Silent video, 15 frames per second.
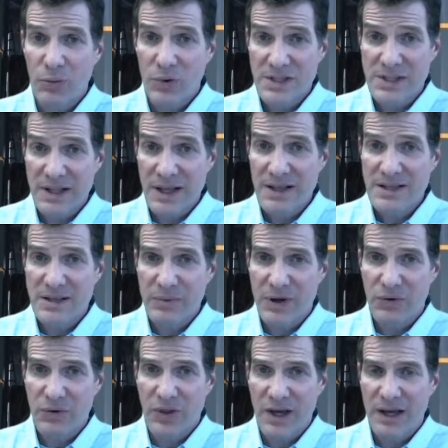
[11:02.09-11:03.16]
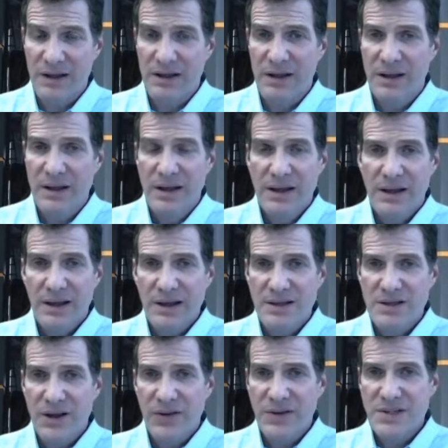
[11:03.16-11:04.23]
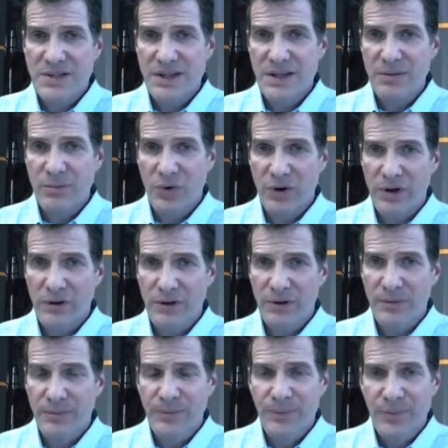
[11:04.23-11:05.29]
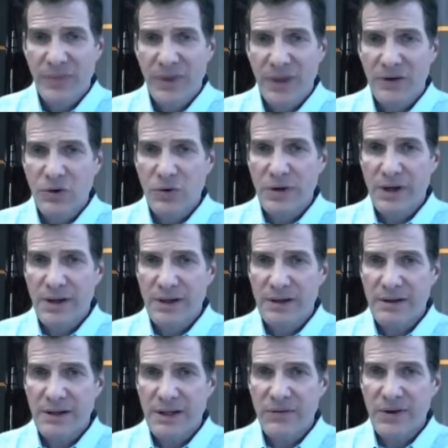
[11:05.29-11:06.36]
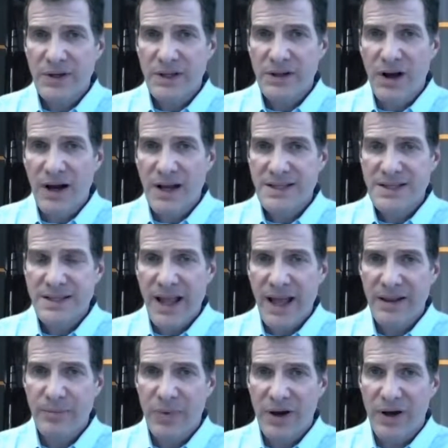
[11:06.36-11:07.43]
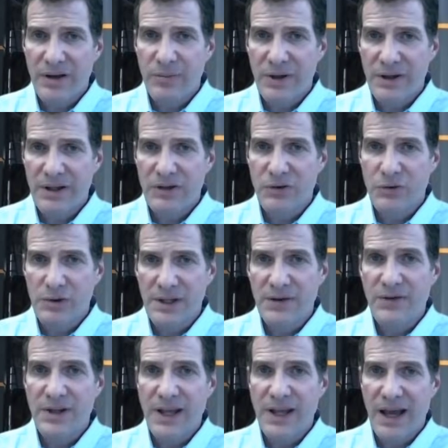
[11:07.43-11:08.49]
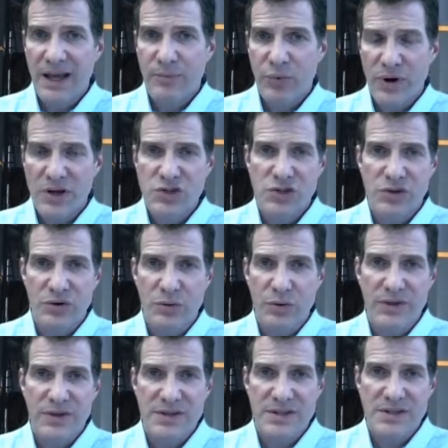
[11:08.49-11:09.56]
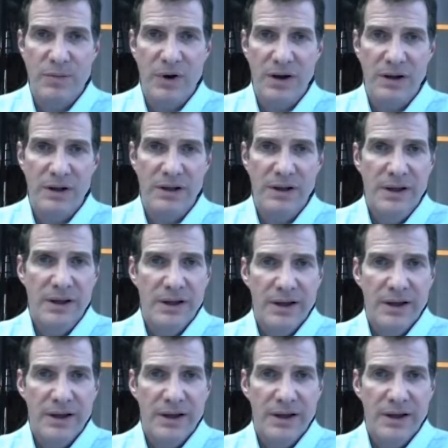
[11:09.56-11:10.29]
what's nice about that is on the steam boiler, you can leave it in hot standby, meaning you leave it at pressure with a small